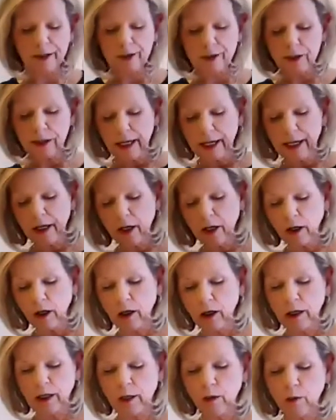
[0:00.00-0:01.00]

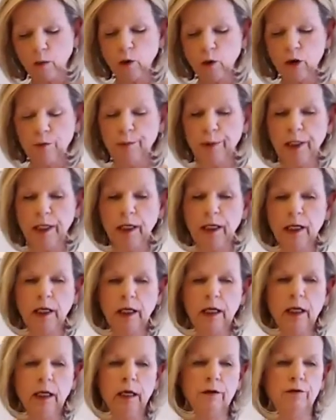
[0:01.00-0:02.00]
layer would
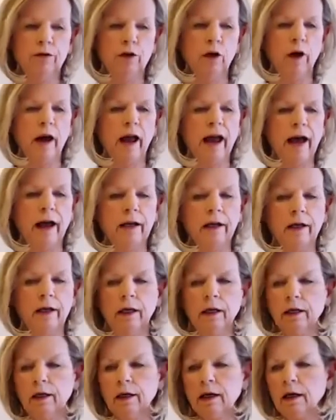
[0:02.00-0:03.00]
be if you're
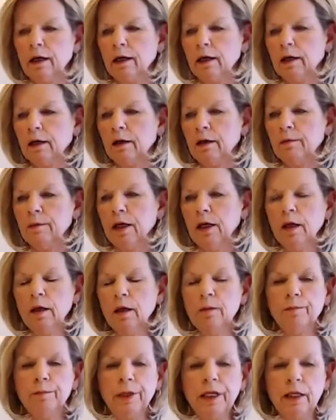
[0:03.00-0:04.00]
adding
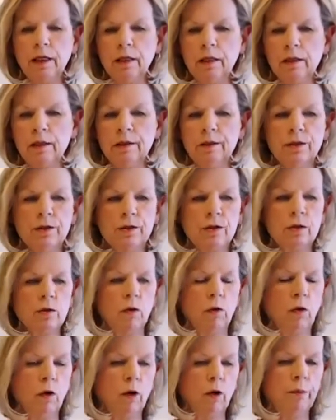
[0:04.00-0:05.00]
beans
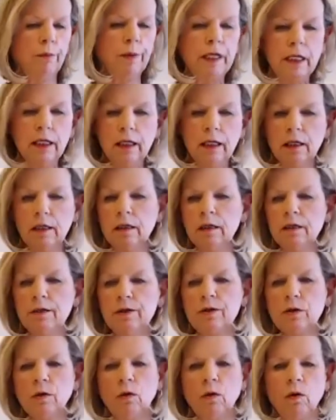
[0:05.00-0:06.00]
or
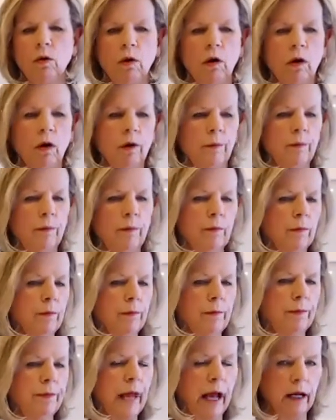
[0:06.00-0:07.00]
peas or
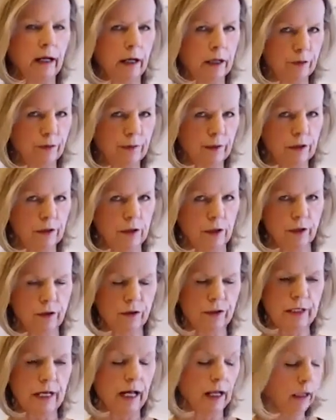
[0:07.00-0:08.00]
that kind of thing to your
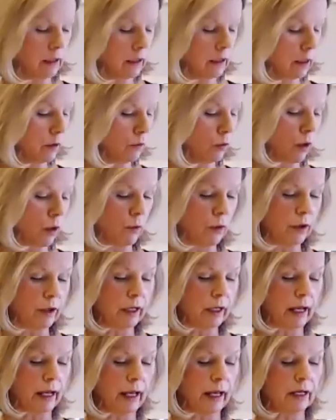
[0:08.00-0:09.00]
salad. And what we're
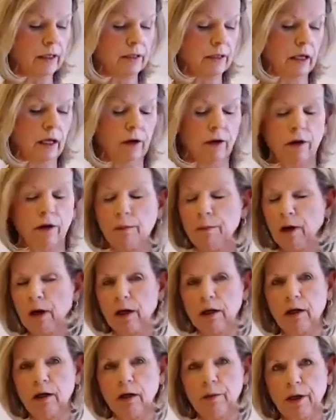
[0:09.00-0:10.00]
going to add today are
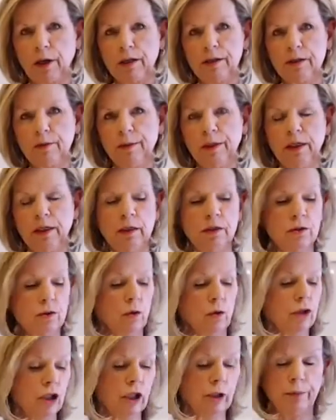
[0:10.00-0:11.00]
garbanzo beans
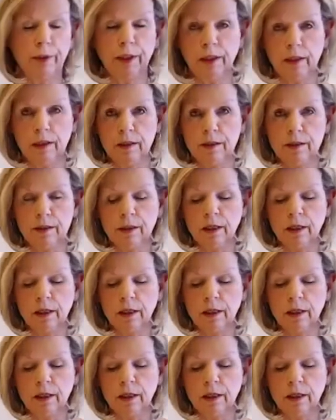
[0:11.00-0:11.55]
or chickpeas.